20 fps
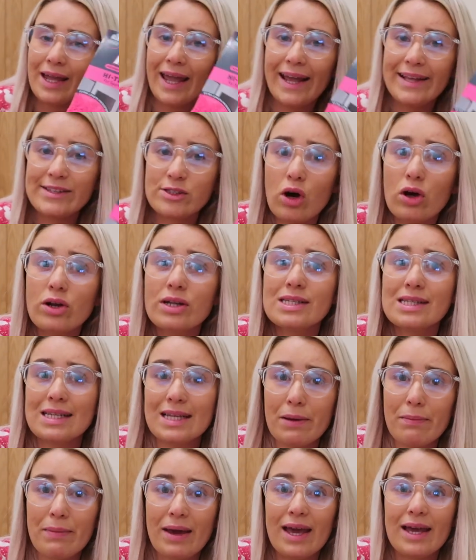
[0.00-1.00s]
It's
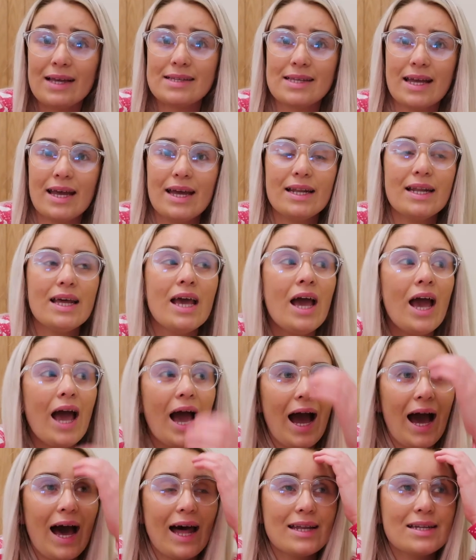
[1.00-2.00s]
honestly amazing,
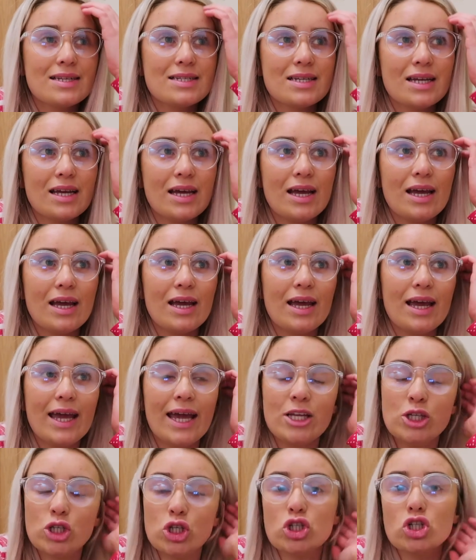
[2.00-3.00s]
and
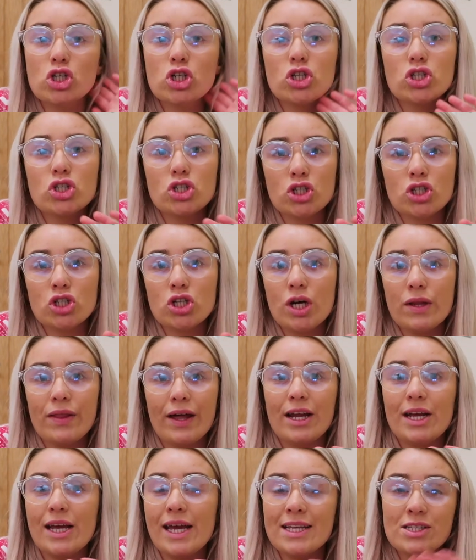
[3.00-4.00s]
it just goes to show
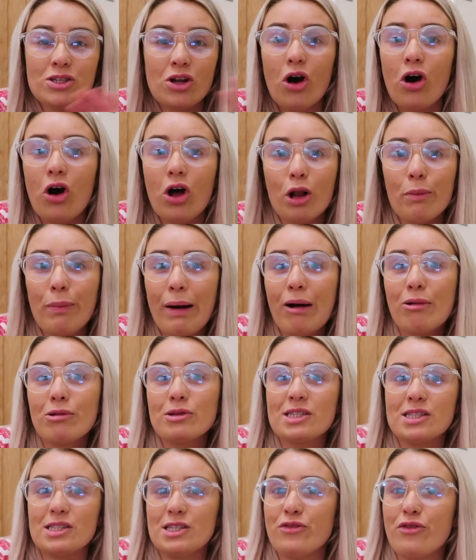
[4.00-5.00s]
that it isn't all
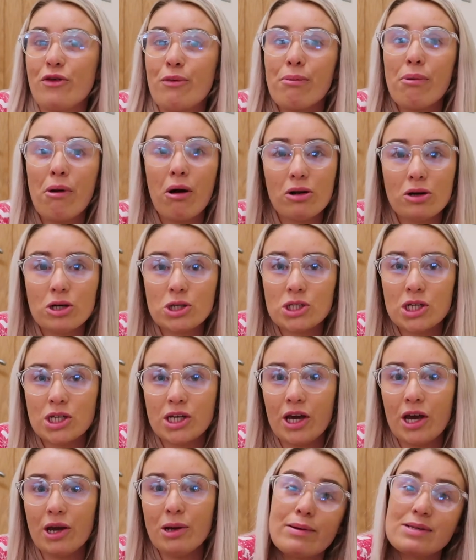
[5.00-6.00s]
about the different products you
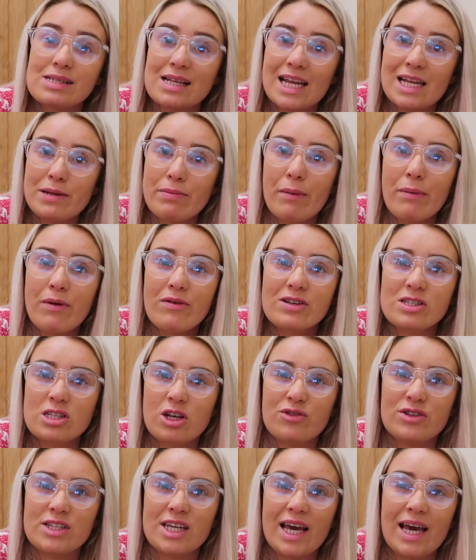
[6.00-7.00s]
use. I was cleaning my mirrors
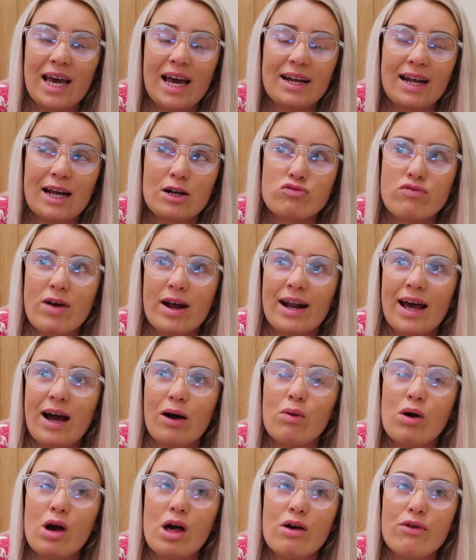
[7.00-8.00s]
the other day and I'd ran
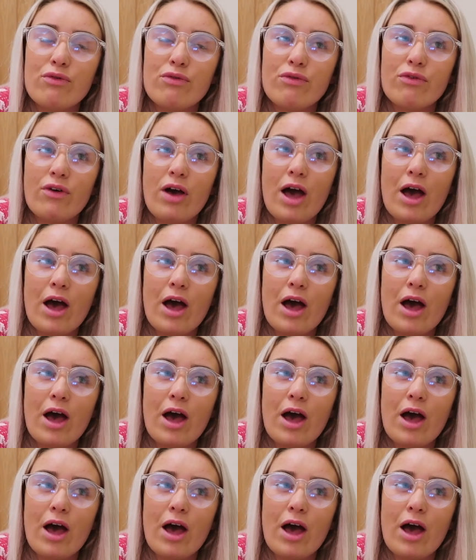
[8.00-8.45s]
out of